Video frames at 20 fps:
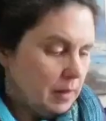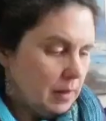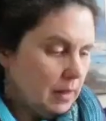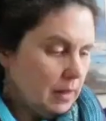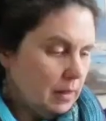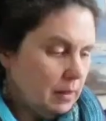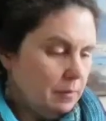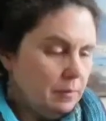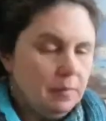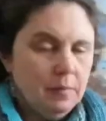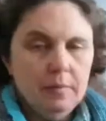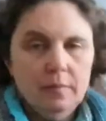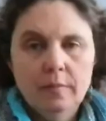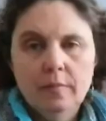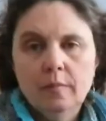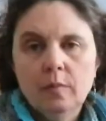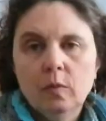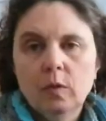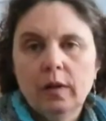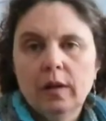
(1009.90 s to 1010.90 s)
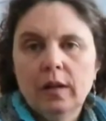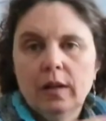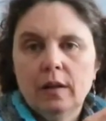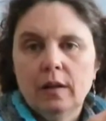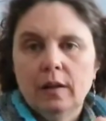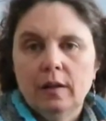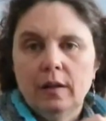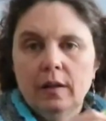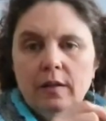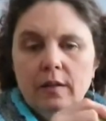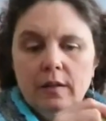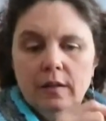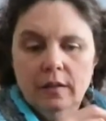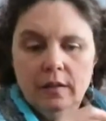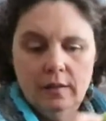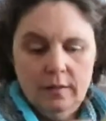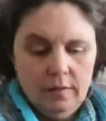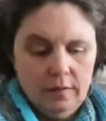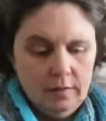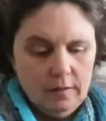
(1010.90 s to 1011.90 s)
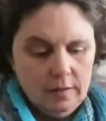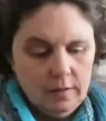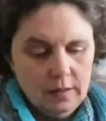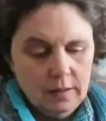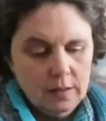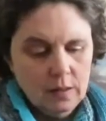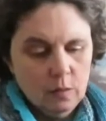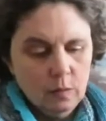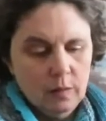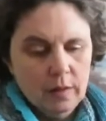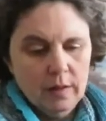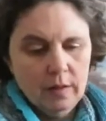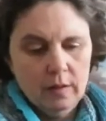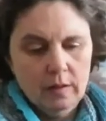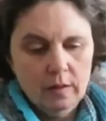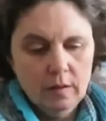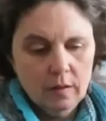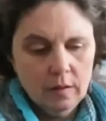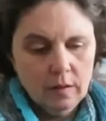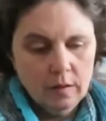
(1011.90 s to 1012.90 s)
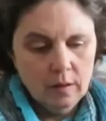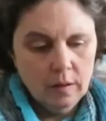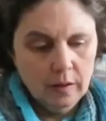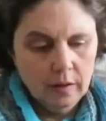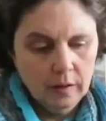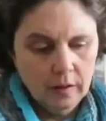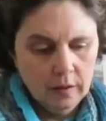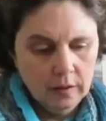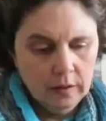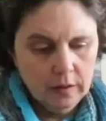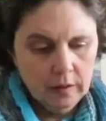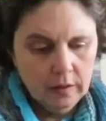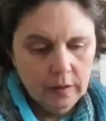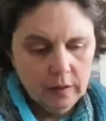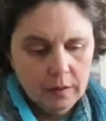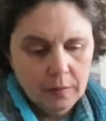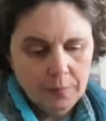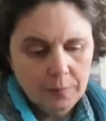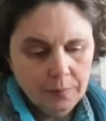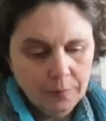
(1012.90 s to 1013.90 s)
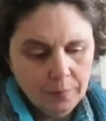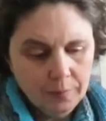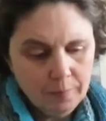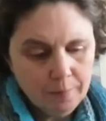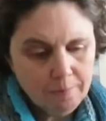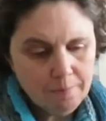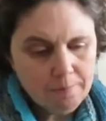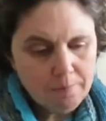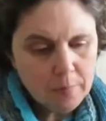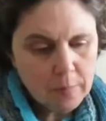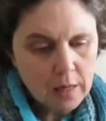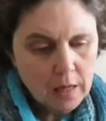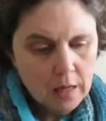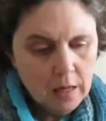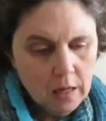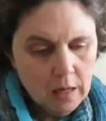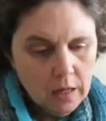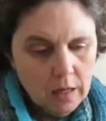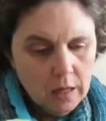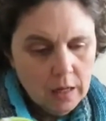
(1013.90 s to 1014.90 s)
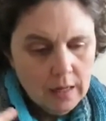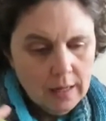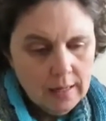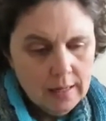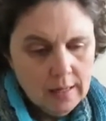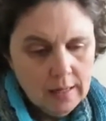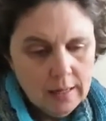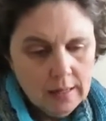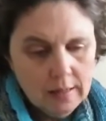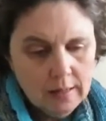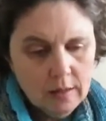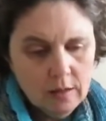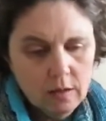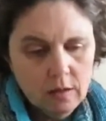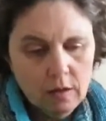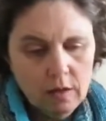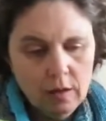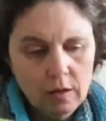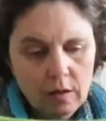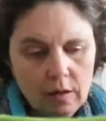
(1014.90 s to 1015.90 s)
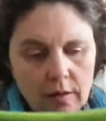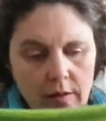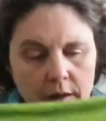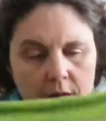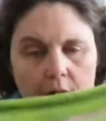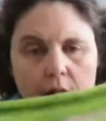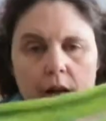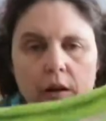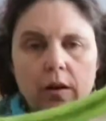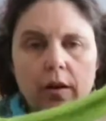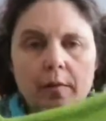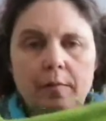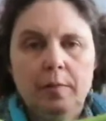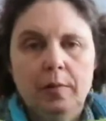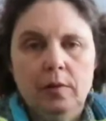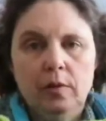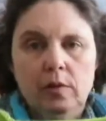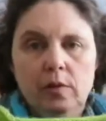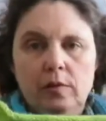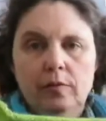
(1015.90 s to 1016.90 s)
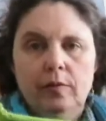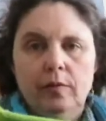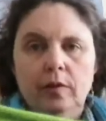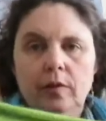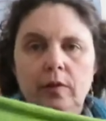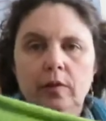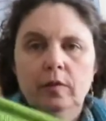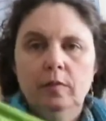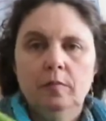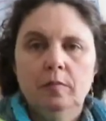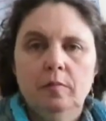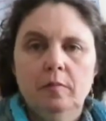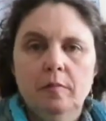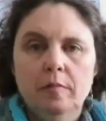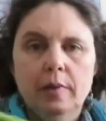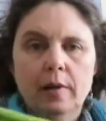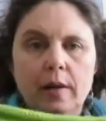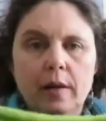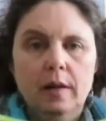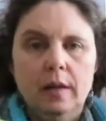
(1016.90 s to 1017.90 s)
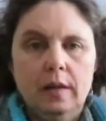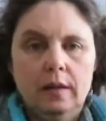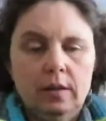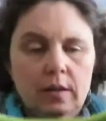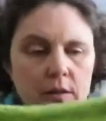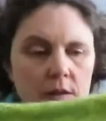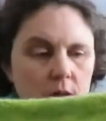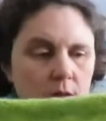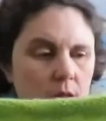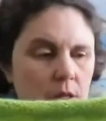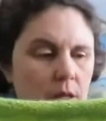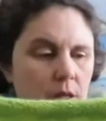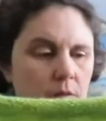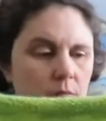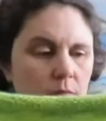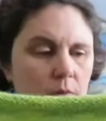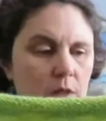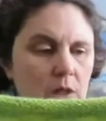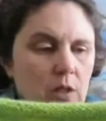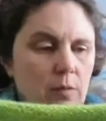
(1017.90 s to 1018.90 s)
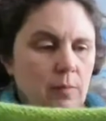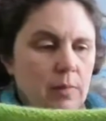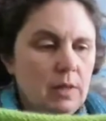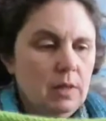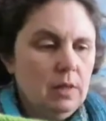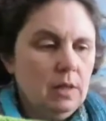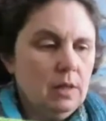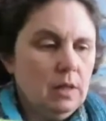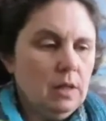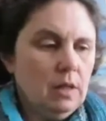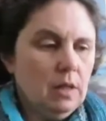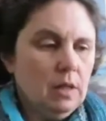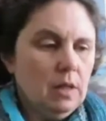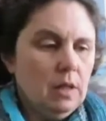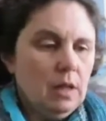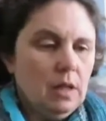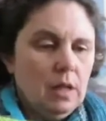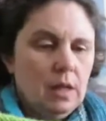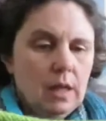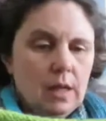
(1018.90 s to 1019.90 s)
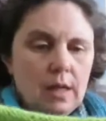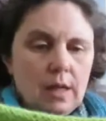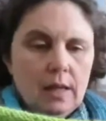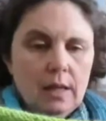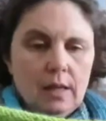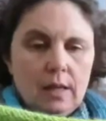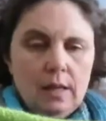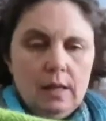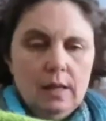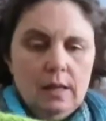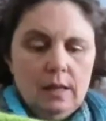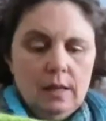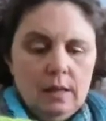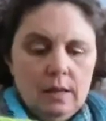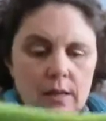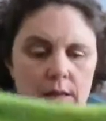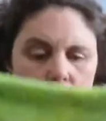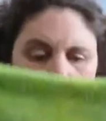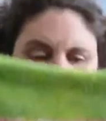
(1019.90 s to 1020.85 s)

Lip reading: I'm working on a sweater called, it is called the Clarke Pullover by Jane Richmond, and